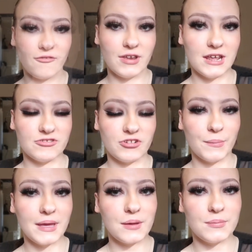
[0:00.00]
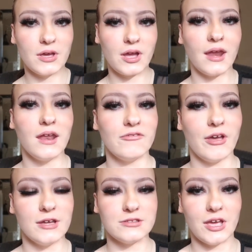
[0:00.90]
finished makeup look. I love
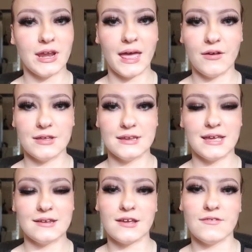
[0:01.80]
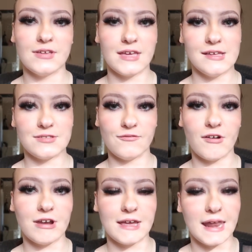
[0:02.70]
how it turned out in the end. I think it's
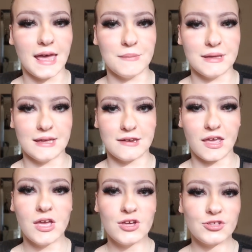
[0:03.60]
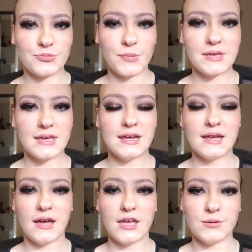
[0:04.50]
very glam and smoky.
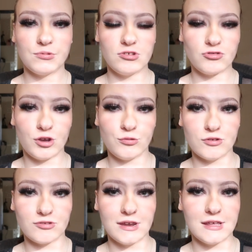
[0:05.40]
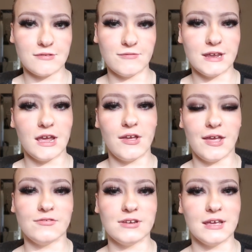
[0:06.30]
I hope you enjoyed watching this video.
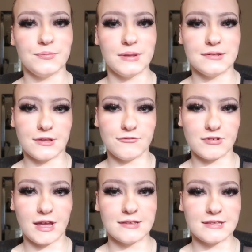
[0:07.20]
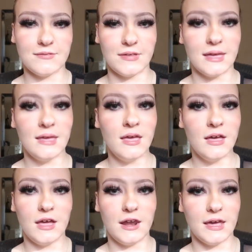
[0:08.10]
If you did, please don't forget to give it
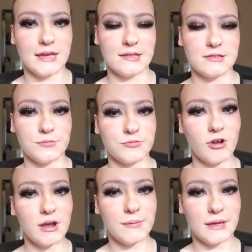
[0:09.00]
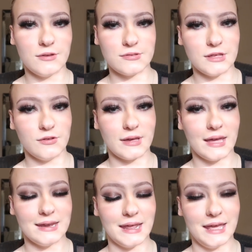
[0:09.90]
a like and subscribe, and I'll see you
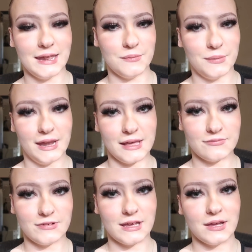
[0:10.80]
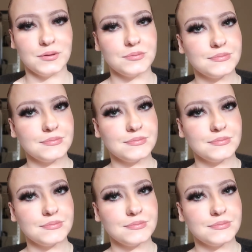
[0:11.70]
again in my next video.